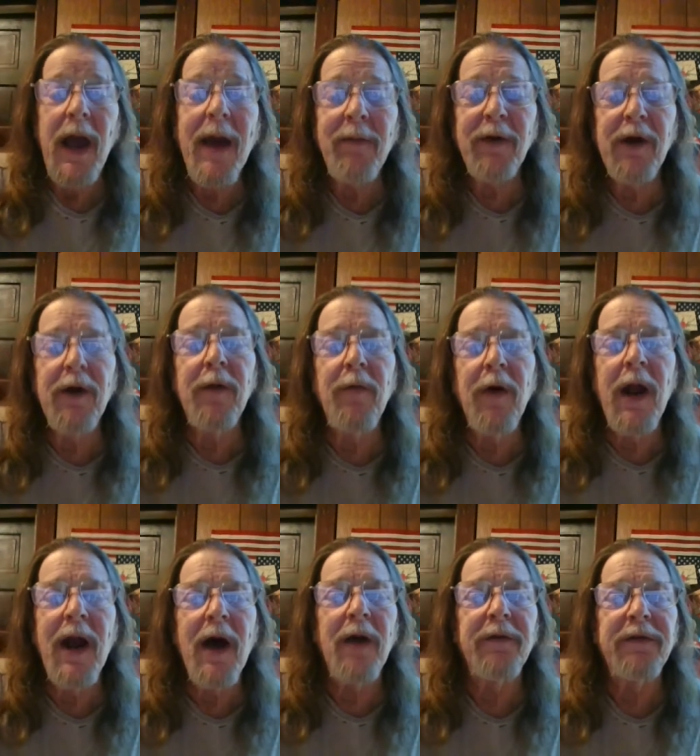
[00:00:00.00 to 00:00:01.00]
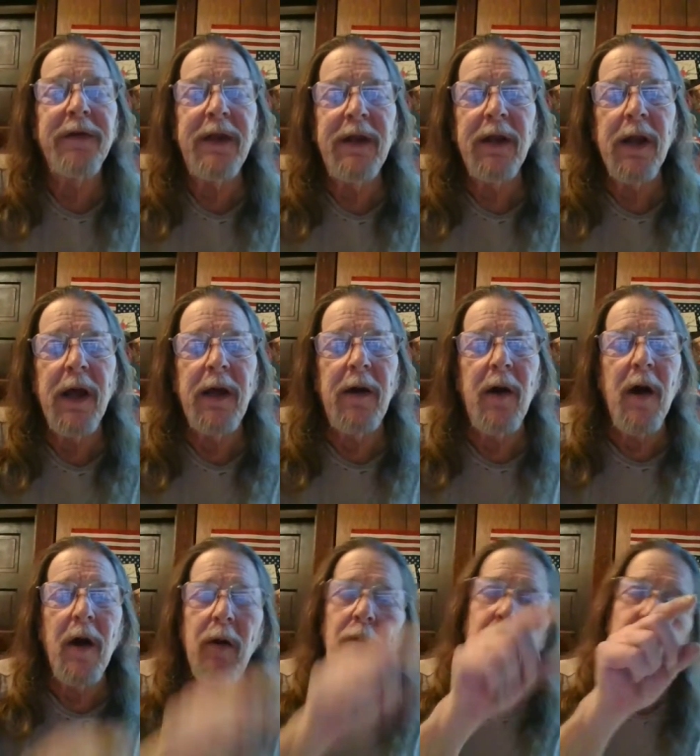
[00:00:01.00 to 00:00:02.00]
Have a good one. I'll see you later
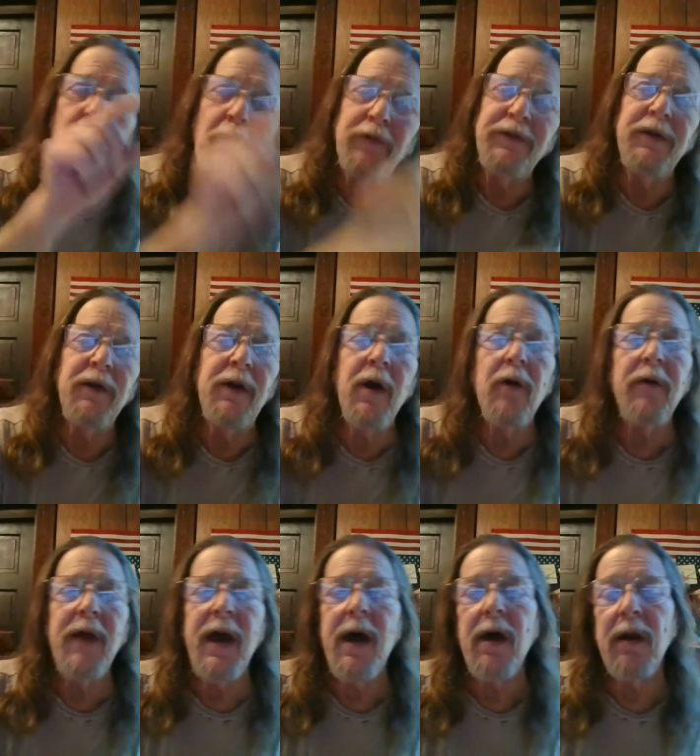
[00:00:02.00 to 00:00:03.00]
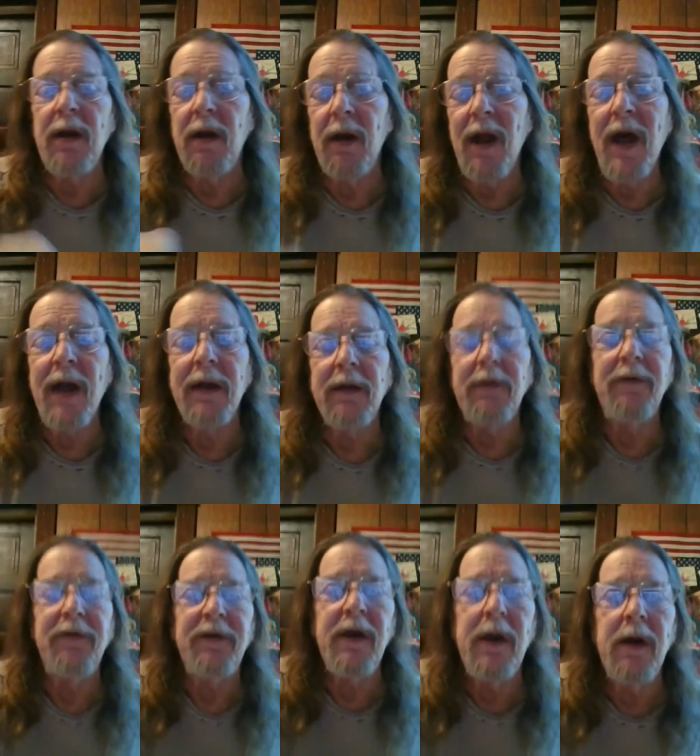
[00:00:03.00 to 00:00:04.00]
on. I want you to go down and like
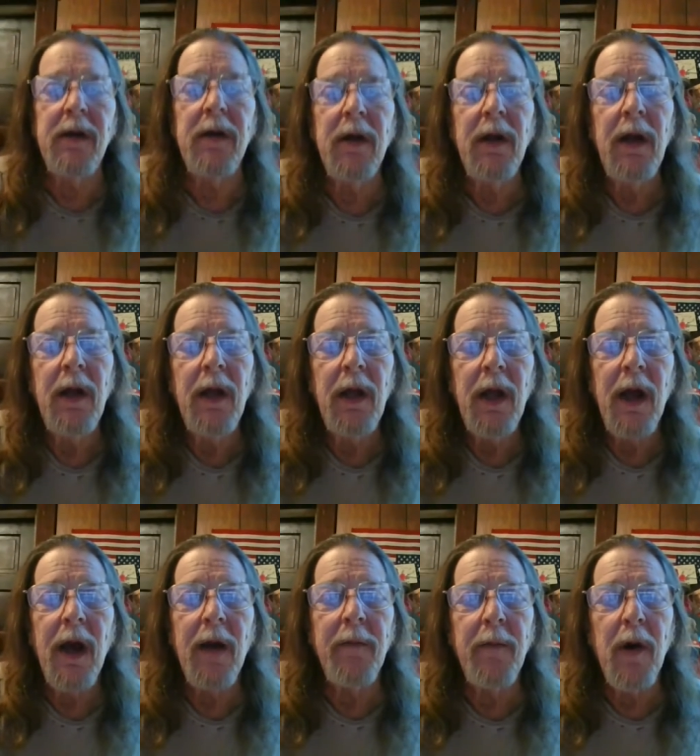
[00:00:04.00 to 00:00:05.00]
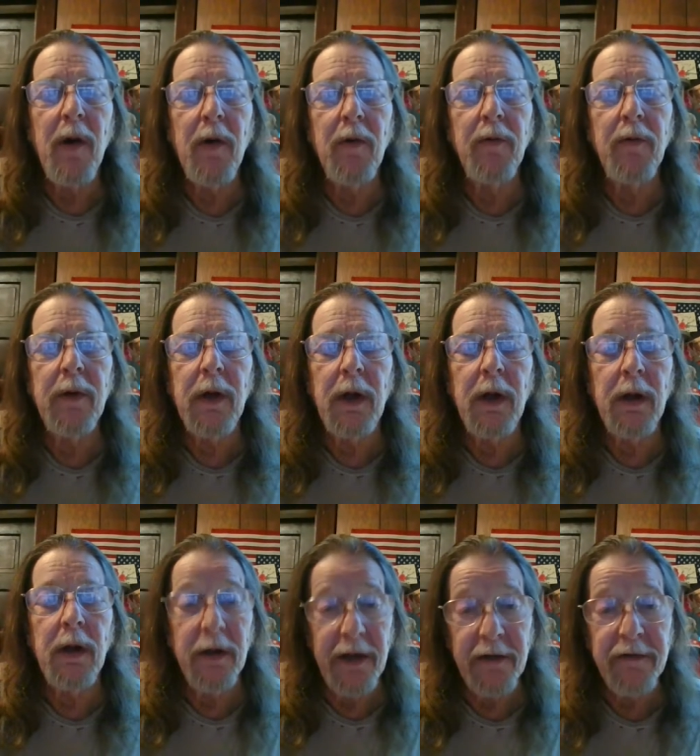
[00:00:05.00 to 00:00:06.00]
and share. I'm on
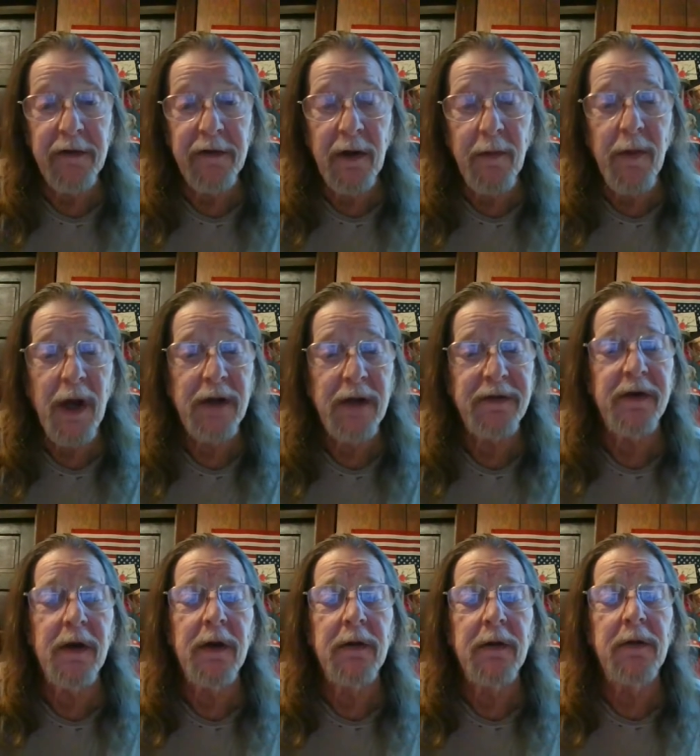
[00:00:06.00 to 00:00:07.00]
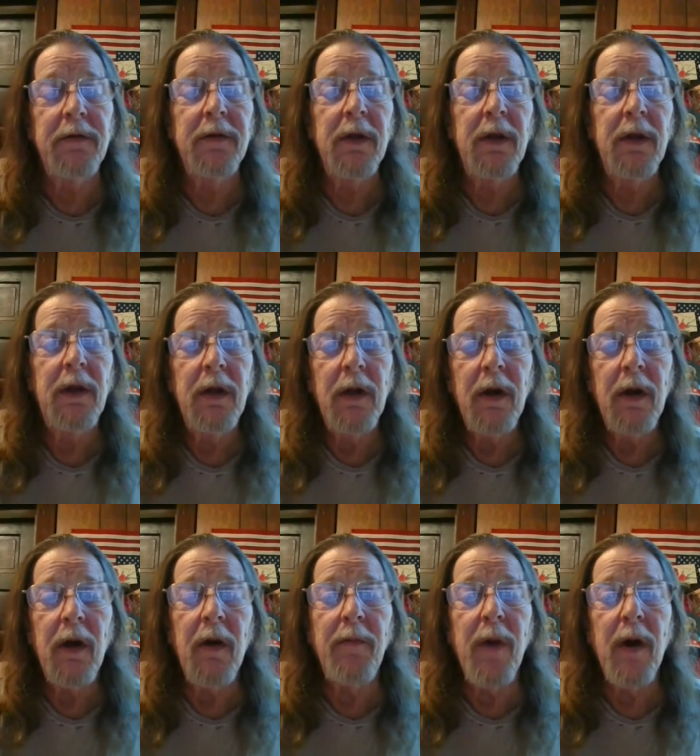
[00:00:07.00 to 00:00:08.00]
listing my shows
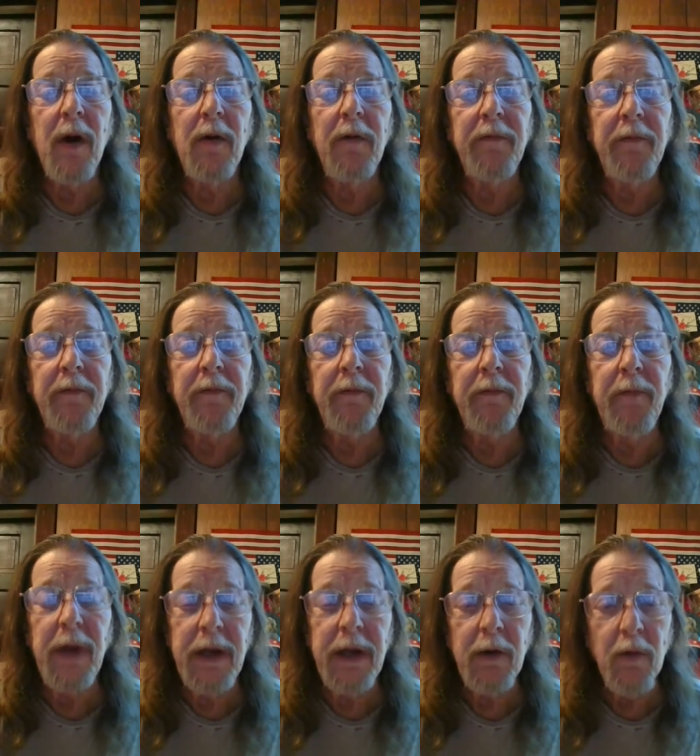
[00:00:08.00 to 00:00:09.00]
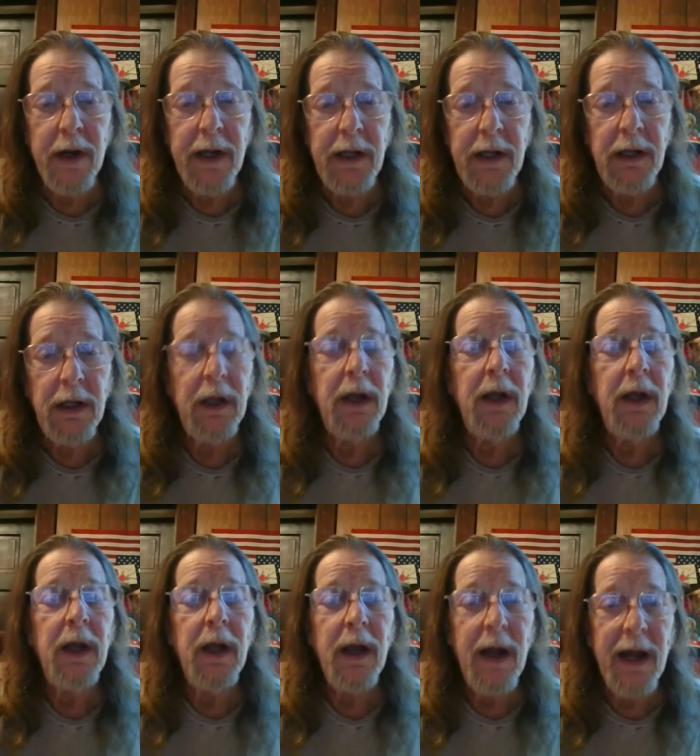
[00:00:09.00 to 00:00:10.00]
on both MeWe
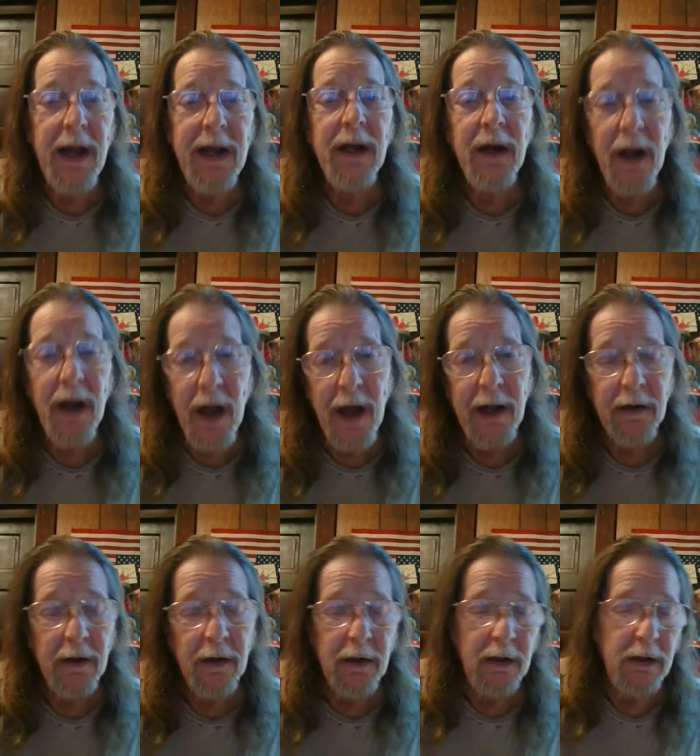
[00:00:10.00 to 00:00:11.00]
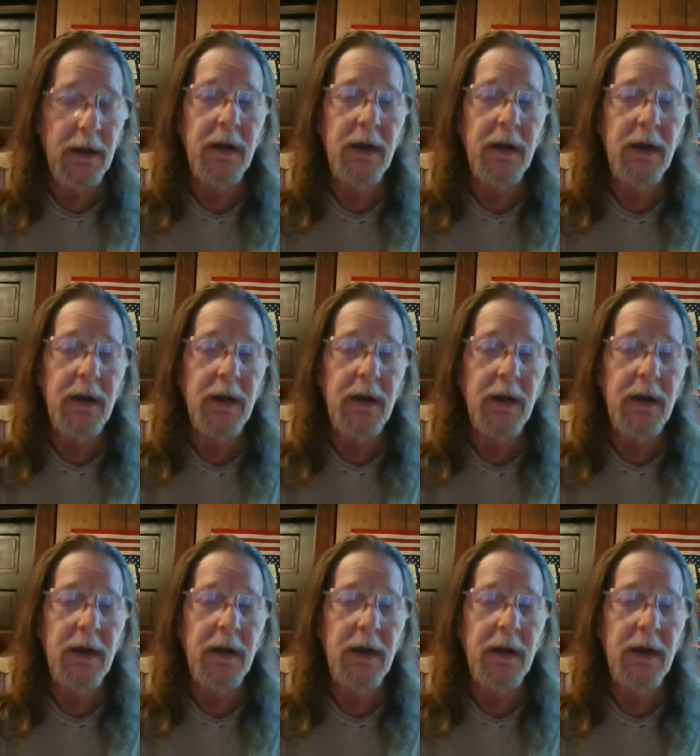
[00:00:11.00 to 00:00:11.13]
and Liker.